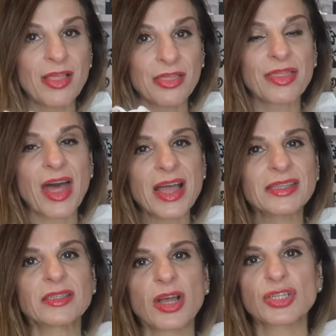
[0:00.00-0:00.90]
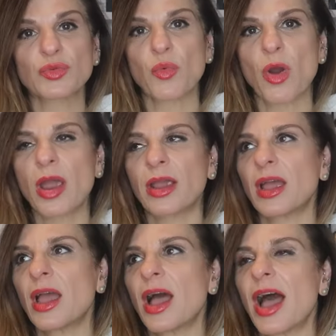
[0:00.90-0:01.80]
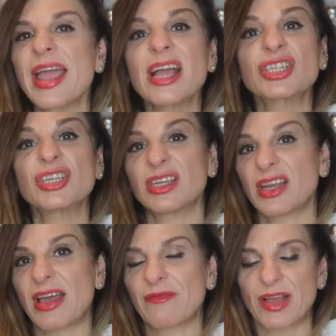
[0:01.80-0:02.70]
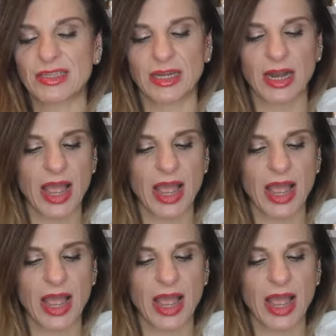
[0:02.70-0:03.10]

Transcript: That does work. I actually didn't have Vaseline,